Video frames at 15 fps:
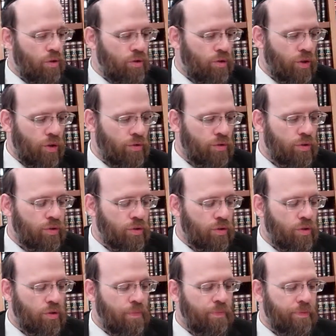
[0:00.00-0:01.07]
Don't
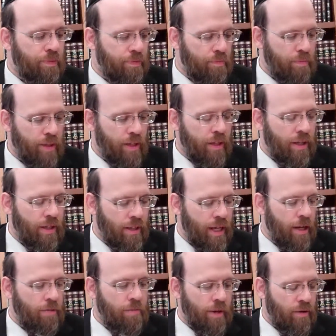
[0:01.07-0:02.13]
be a
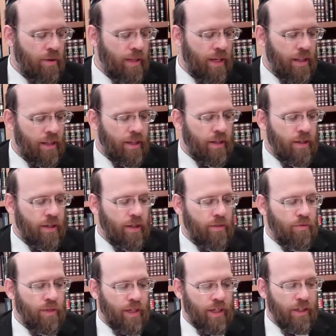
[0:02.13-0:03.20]
talebearer telling
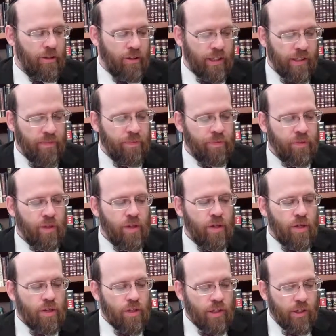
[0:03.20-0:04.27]
rechilas.
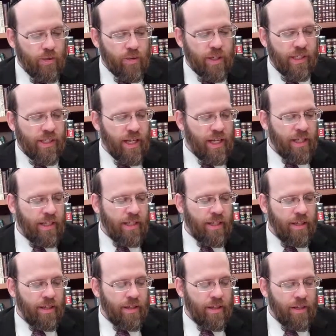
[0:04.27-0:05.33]
So he says,
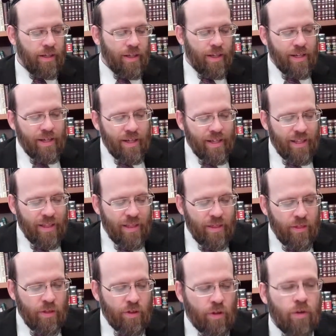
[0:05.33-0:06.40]

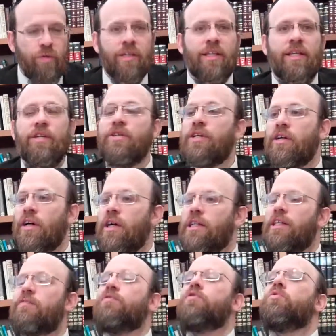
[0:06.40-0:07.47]
the Torah is teaching
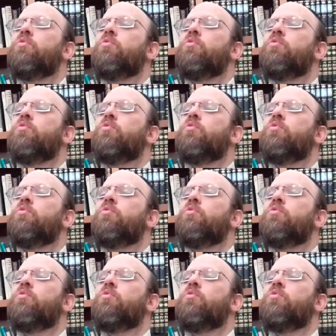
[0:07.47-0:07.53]
us: if you